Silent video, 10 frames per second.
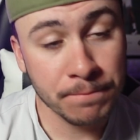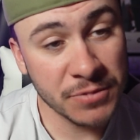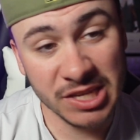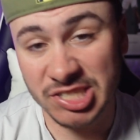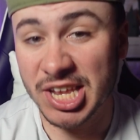
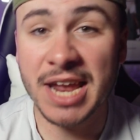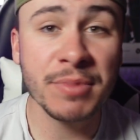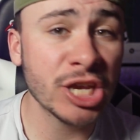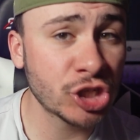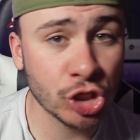the
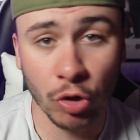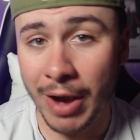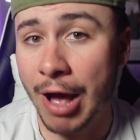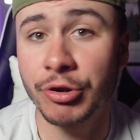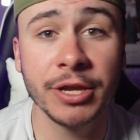same-ish
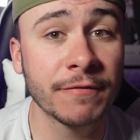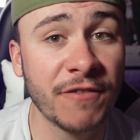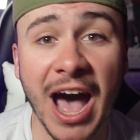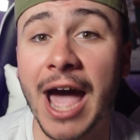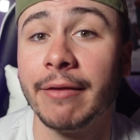surrounding
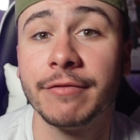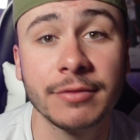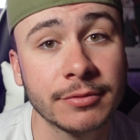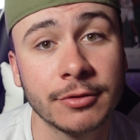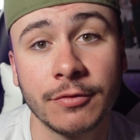five,
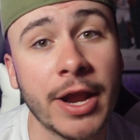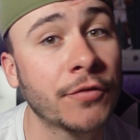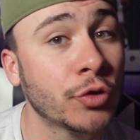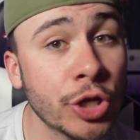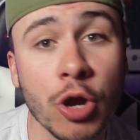
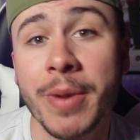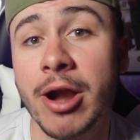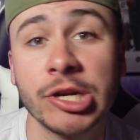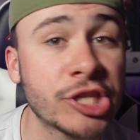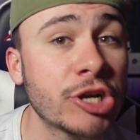right? Rudy
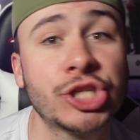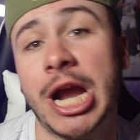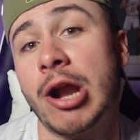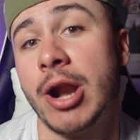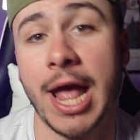Gobert is their
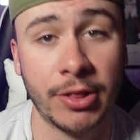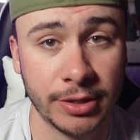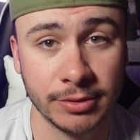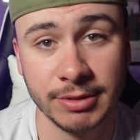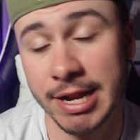Jared
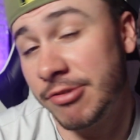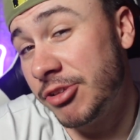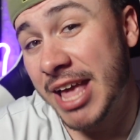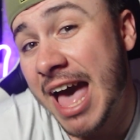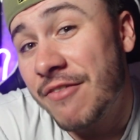Allen. They didn't
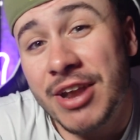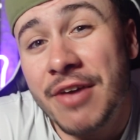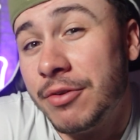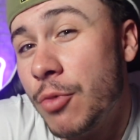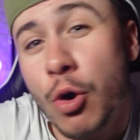really have an
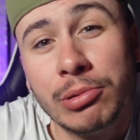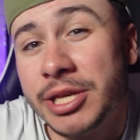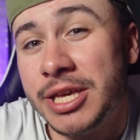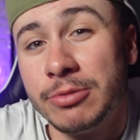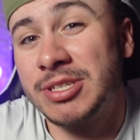Evan
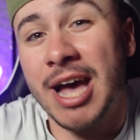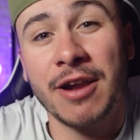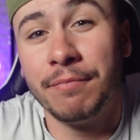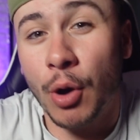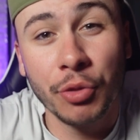Mobley. He was kind
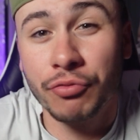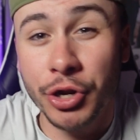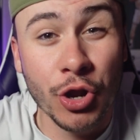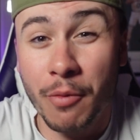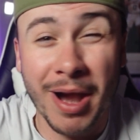of both
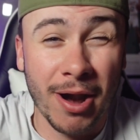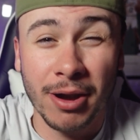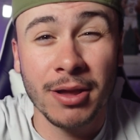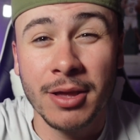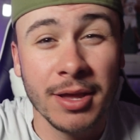Rudy
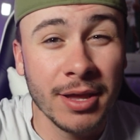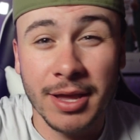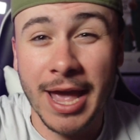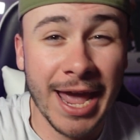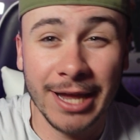Gobert.
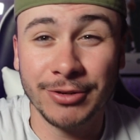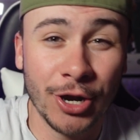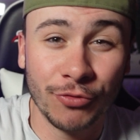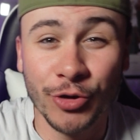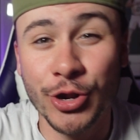And,
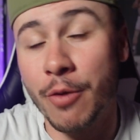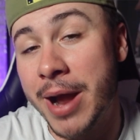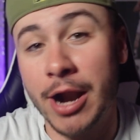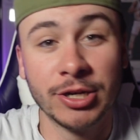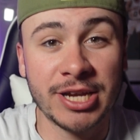Rudy
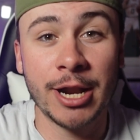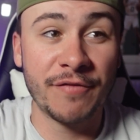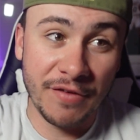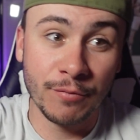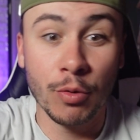Gobert is kind of
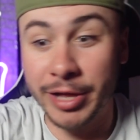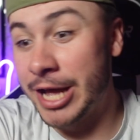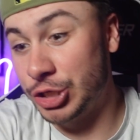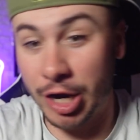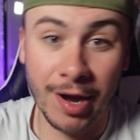Evan Mobley
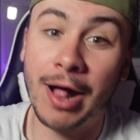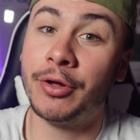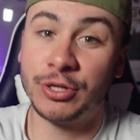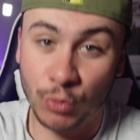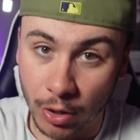and Jared
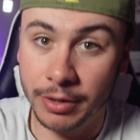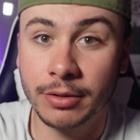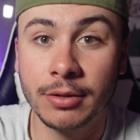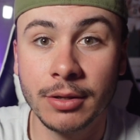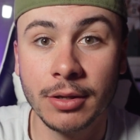Allen as one.
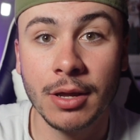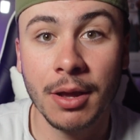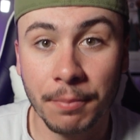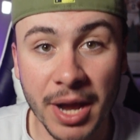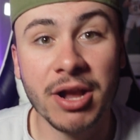
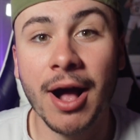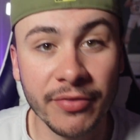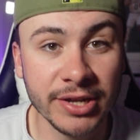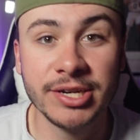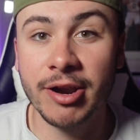Mike
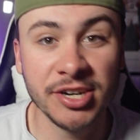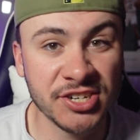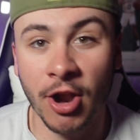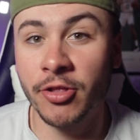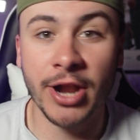Conley and Darius
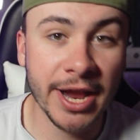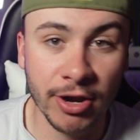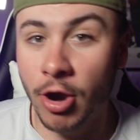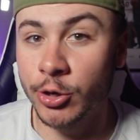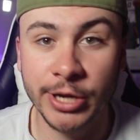Garland, I
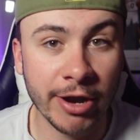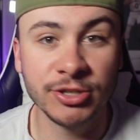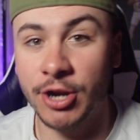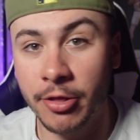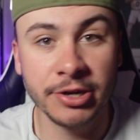can argue
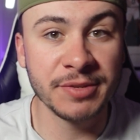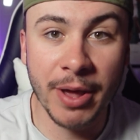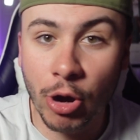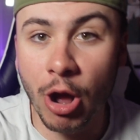Darius Garland is a better